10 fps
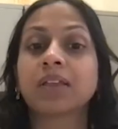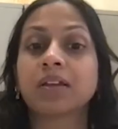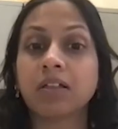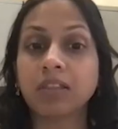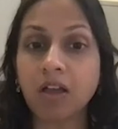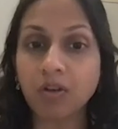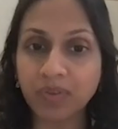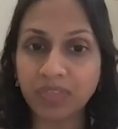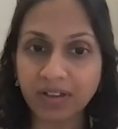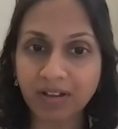along
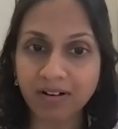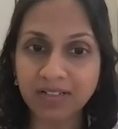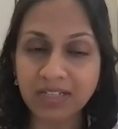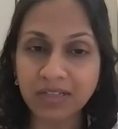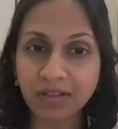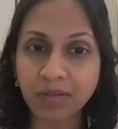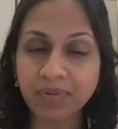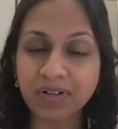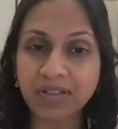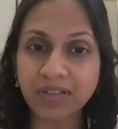with the CAR T cell
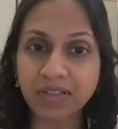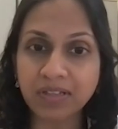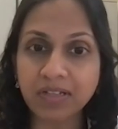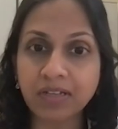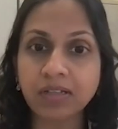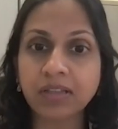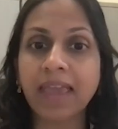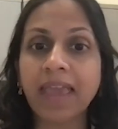persistence